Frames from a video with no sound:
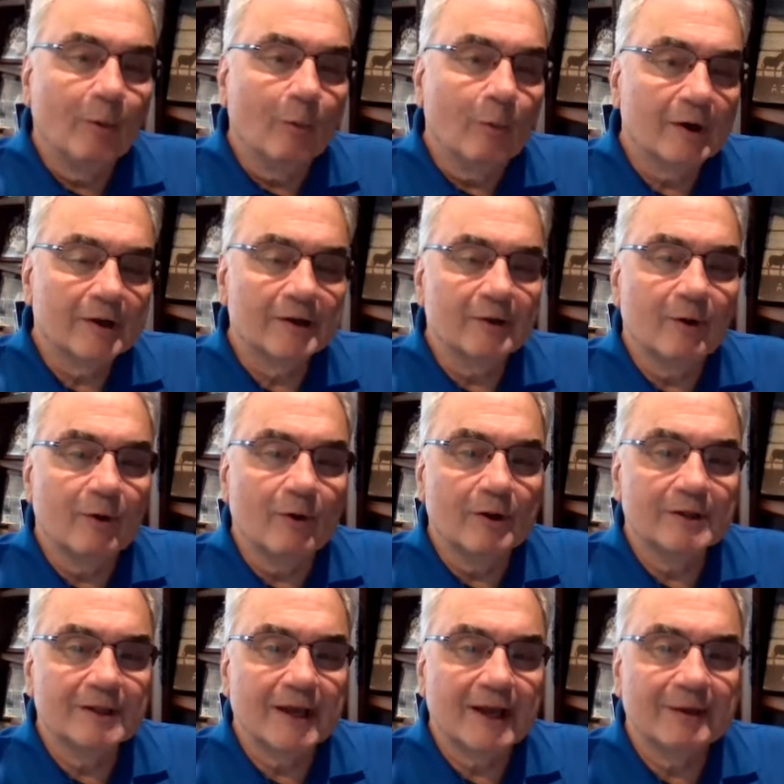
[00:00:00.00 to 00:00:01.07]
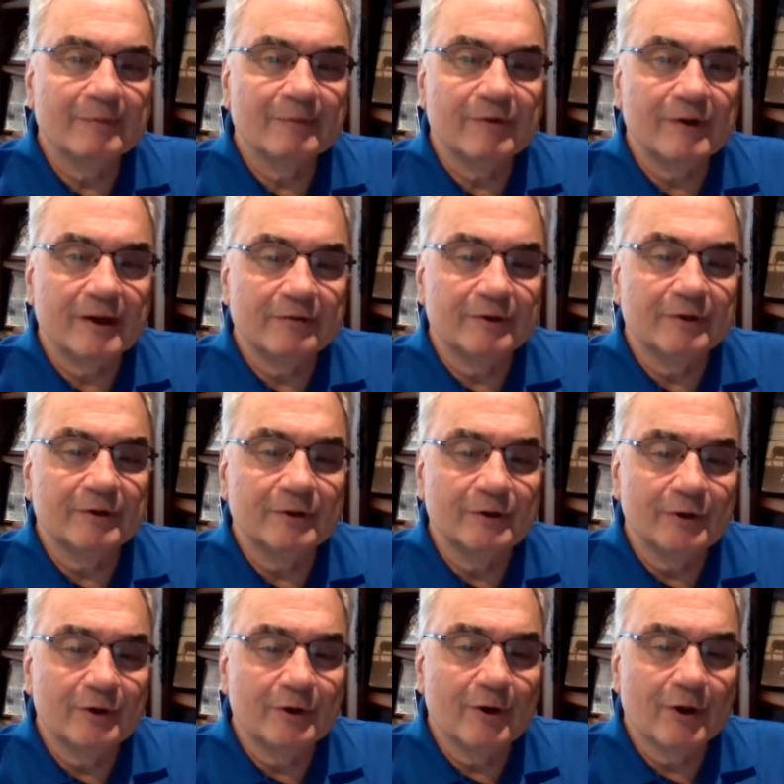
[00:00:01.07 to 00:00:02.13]
one of the all-time favorite
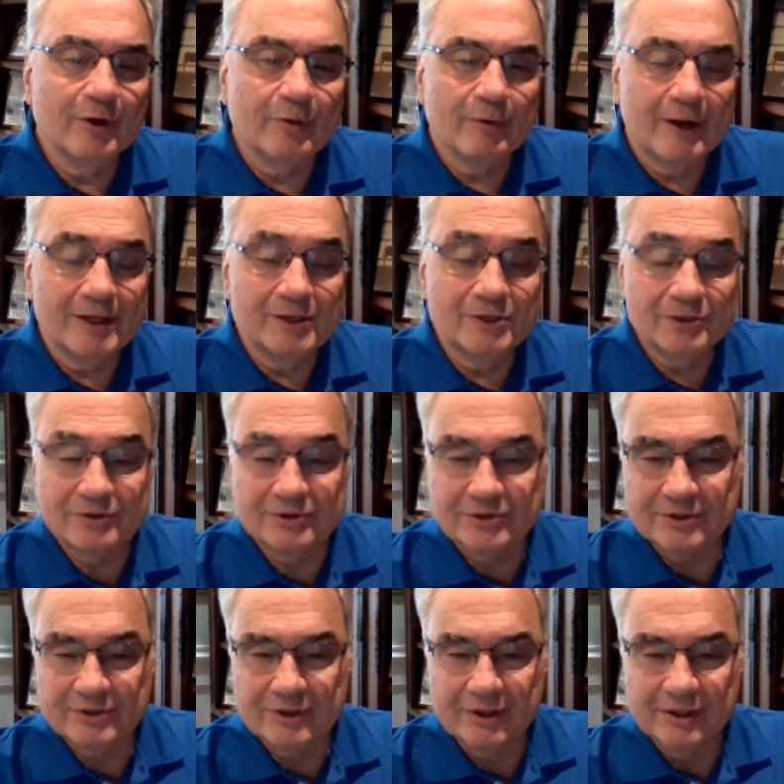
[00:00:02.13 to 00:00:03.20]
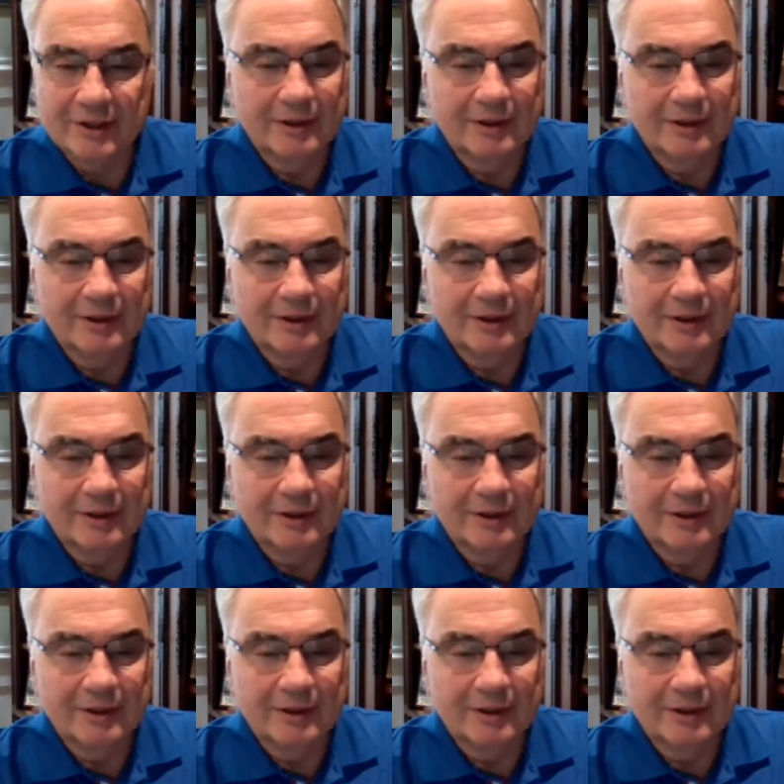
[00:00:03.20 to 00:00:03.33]
New York Rangers.